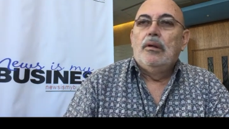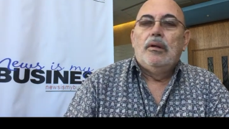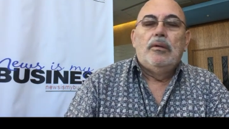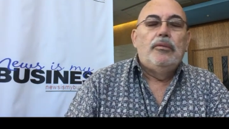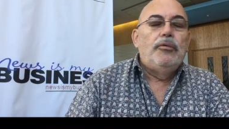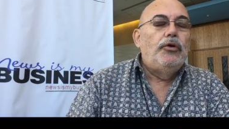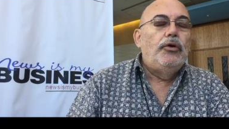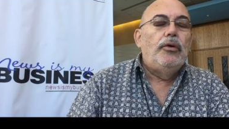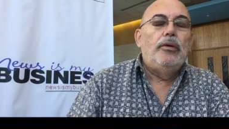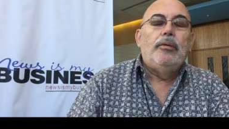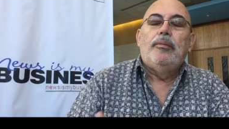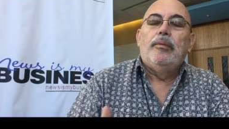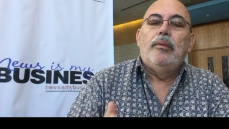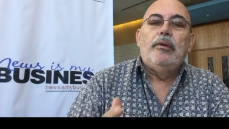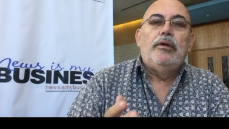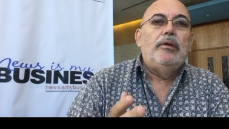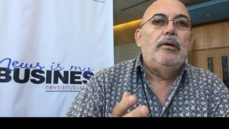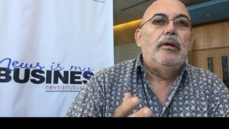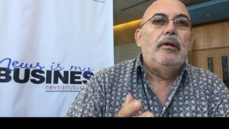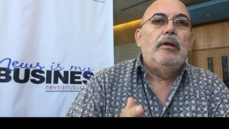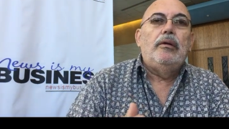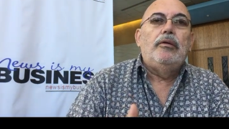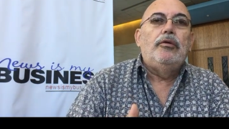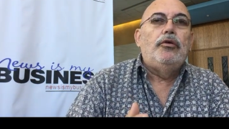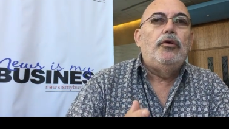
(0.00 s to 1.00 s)
all you, the
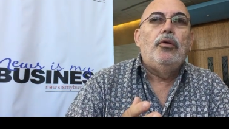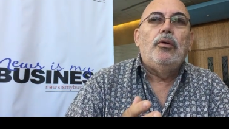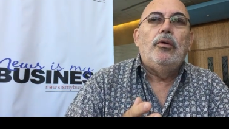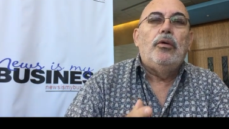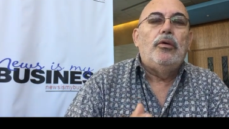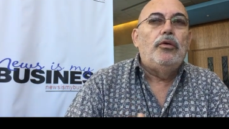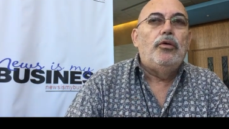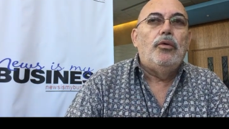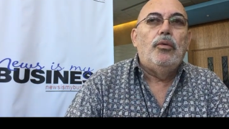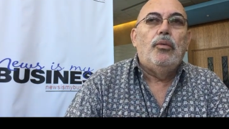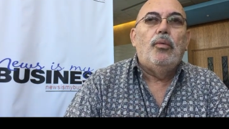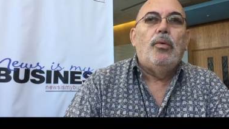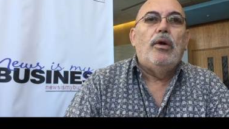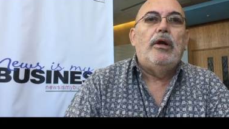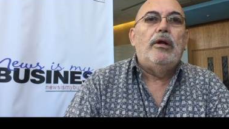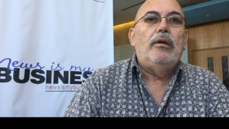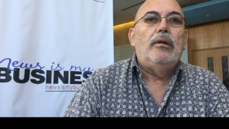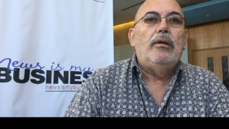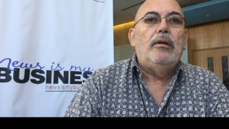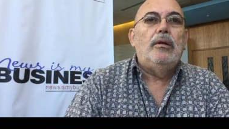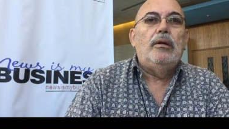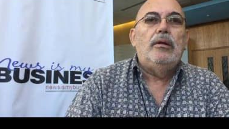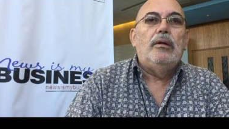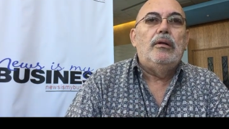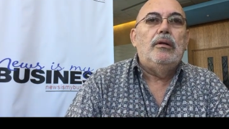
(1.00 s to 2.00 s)
time. You, mean, you, what's, what,
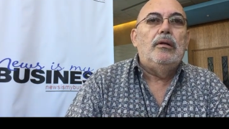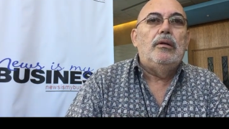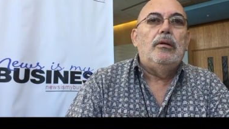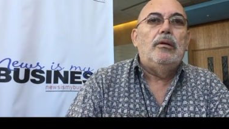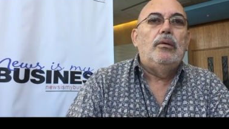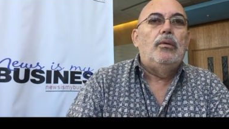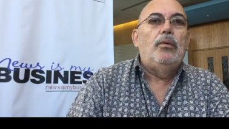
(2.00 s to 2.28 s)
what's